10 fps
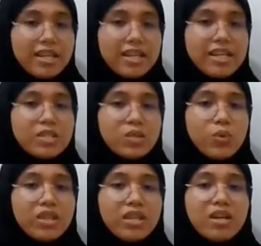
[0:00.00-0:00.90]
is the
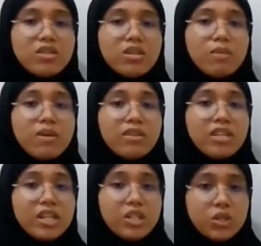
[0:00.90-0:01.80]
one that I'll talk about the
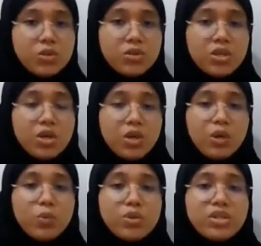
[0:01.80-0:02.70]
issues,
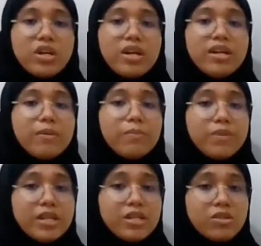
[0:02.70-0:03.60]
which are a
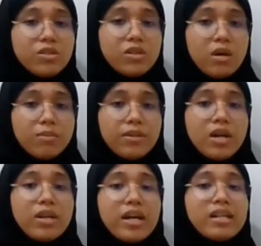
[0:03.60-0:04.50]
place to calm
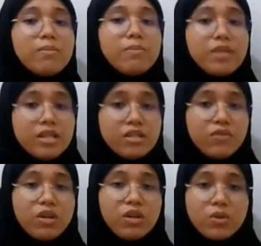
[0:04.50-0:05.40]
down and a place
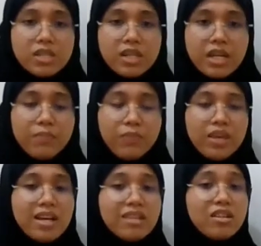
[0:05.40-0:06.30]
for alone time,
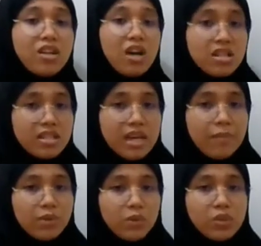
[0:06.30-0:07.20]
the
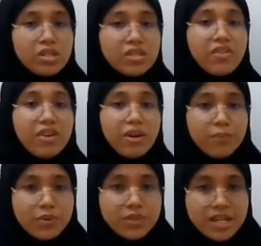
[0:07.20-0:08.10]
concept, which is
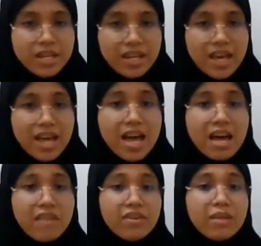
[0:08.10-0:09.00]
therapeutic,
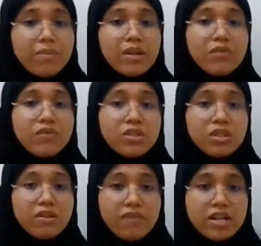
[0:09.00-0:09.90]
having a beneficial
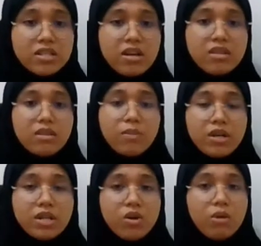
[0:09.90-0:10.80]
effect on the
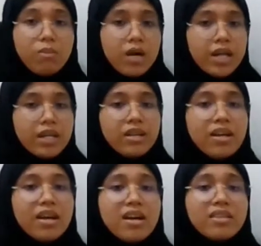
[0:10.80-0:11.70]
body or mind,
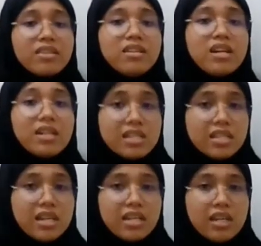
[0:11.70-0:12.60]
the Nakli
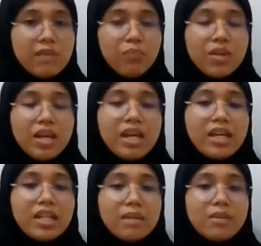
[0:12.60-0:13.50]
study,
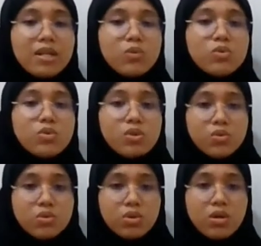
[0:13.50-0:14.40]
Innamal Usri
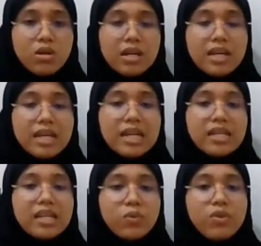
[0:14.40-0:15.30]
Usra,
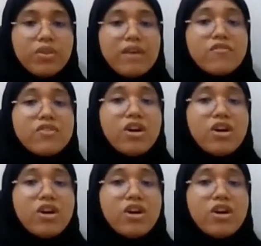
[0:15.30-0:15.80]
indeed with every